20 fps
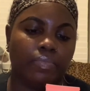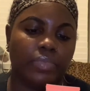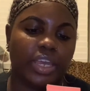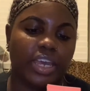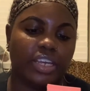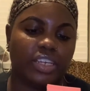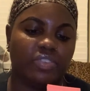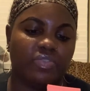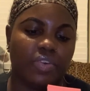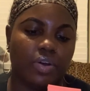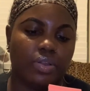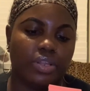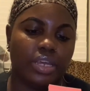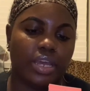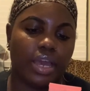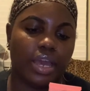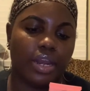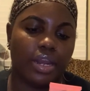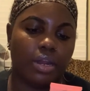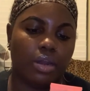
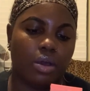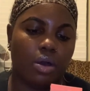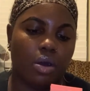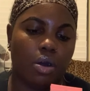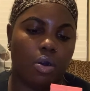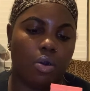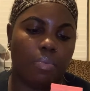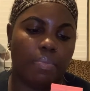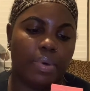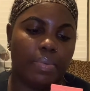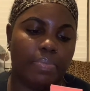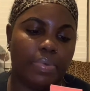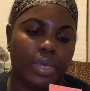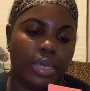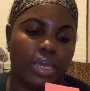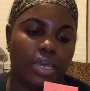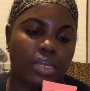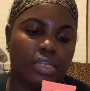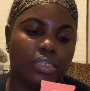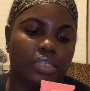exfoliating jojoba
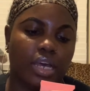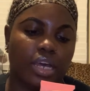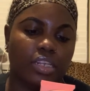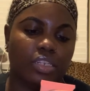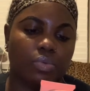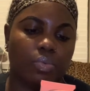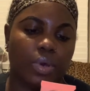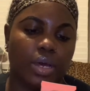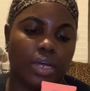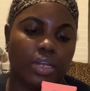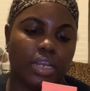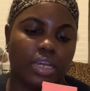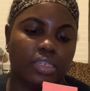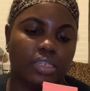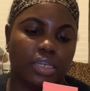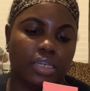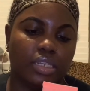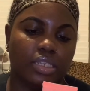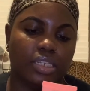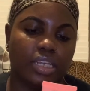beads, as well as
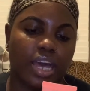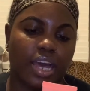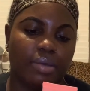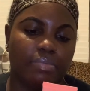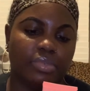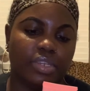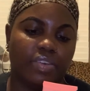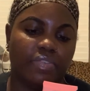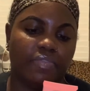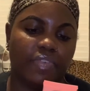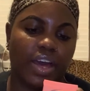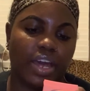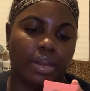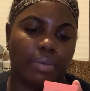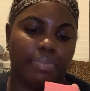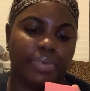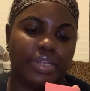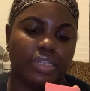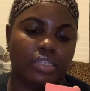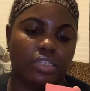enzymes and
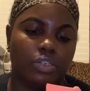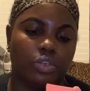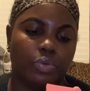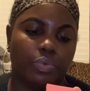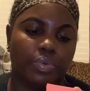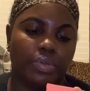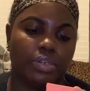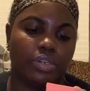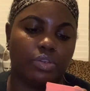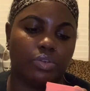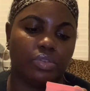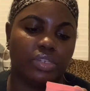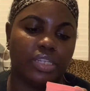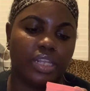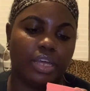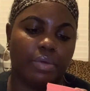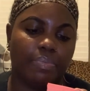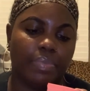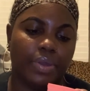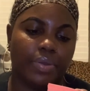vitamins to reduce
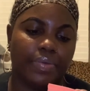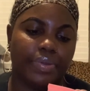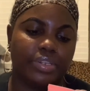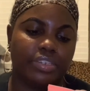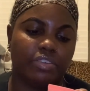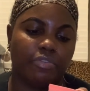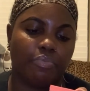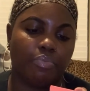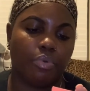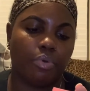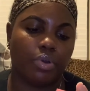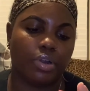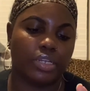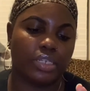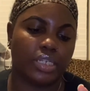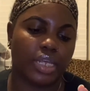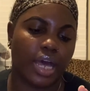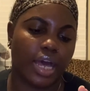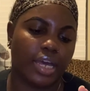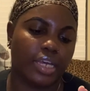the appearance of pore
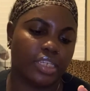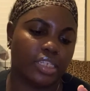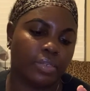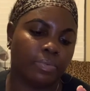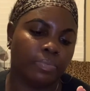size,